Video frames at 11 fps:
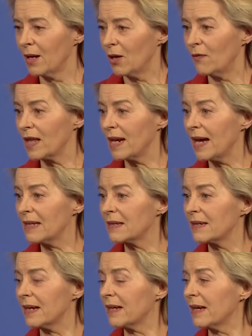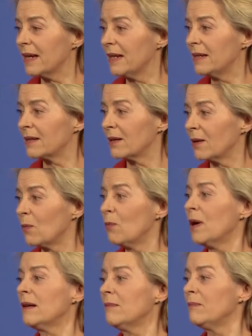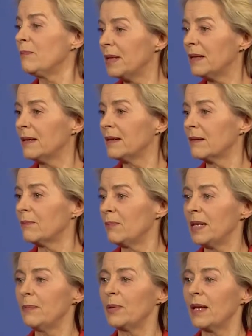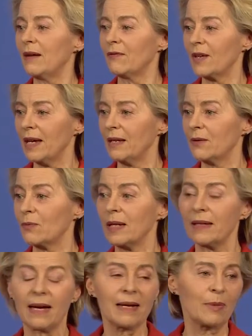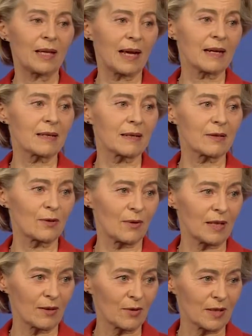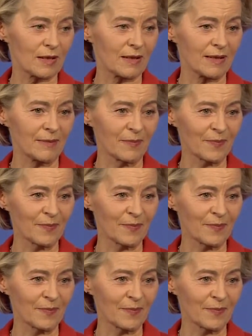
Over the last decade, 1 billion people have gained reliable access to electricity.